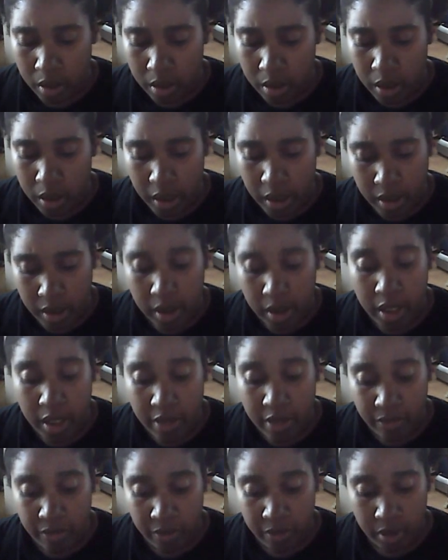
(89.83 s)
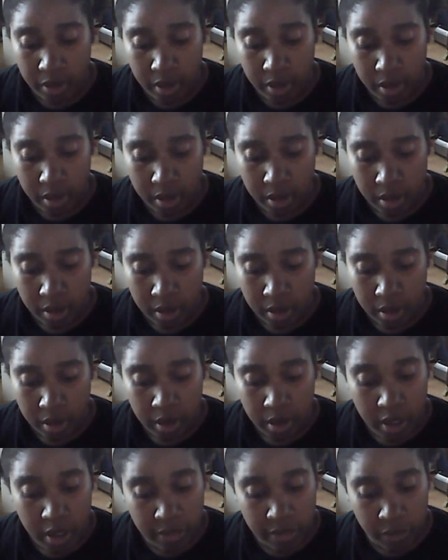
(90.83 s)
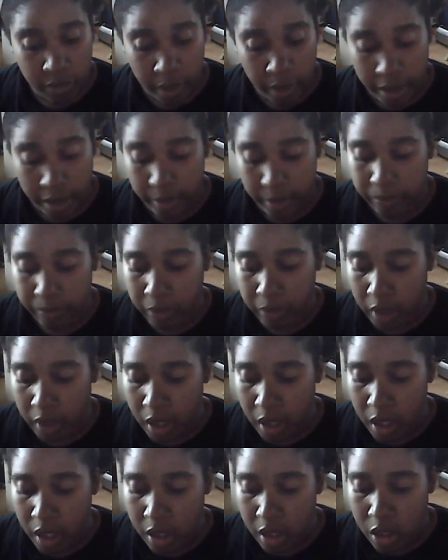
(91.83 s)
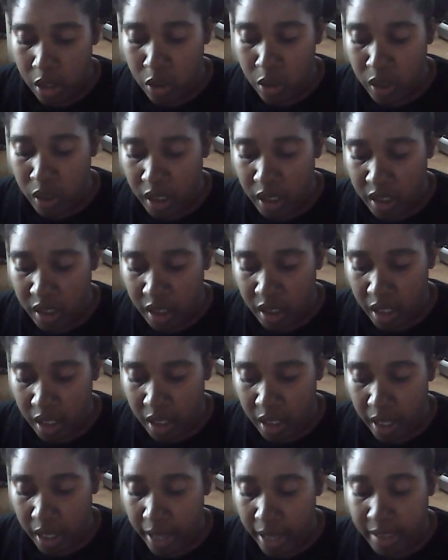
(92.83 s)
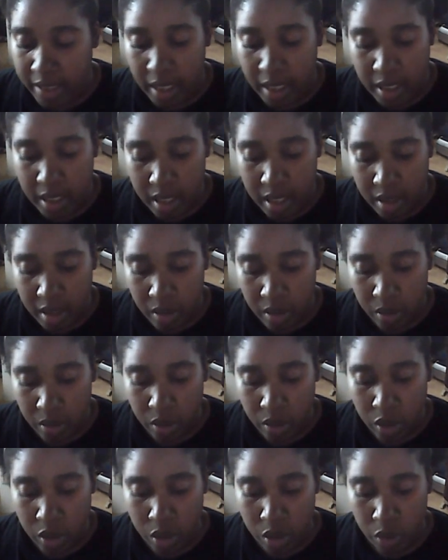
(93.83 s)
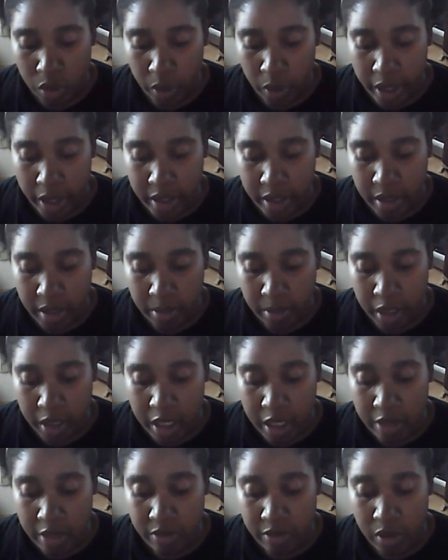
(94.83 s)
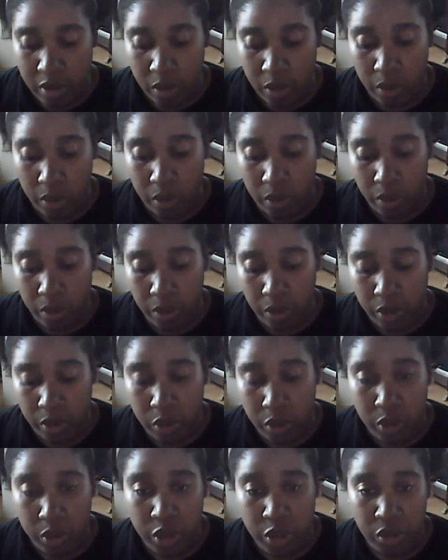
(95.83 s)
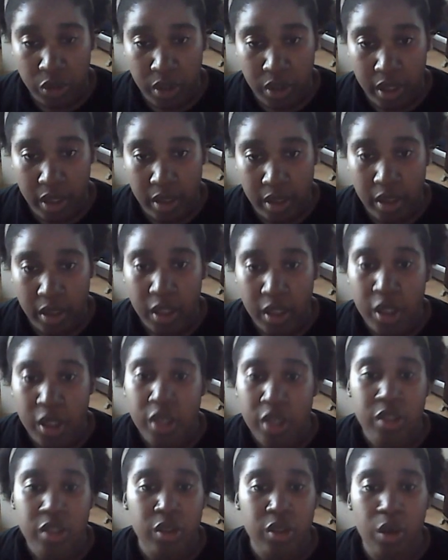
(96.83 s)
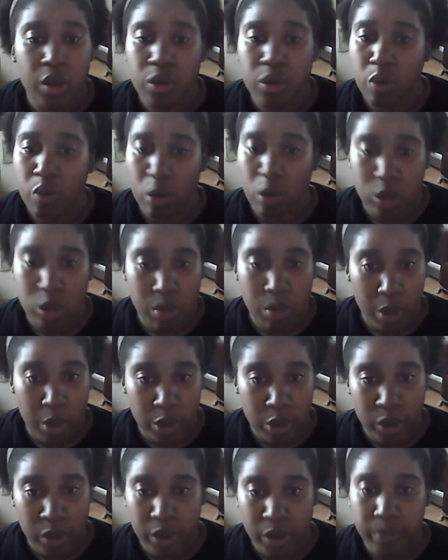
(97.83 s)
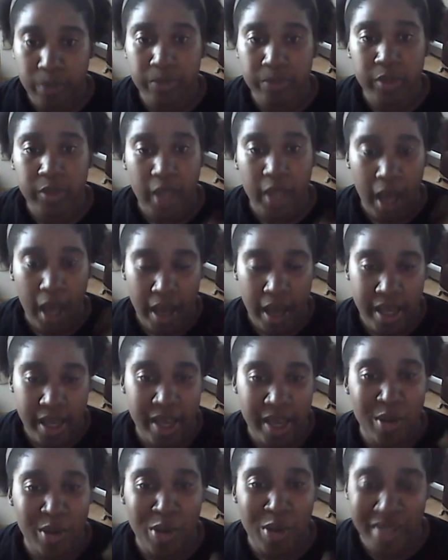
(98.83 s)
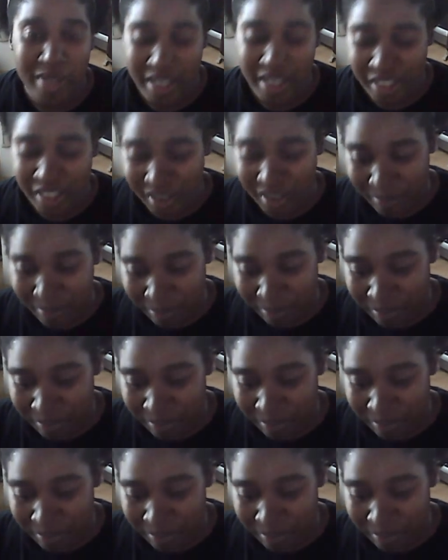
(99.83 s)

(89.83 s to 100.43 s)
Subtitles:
Yes, leaf threading. Use a stick as a needle to thread some leaves onto a string. So gross motor, eye-hand coordination.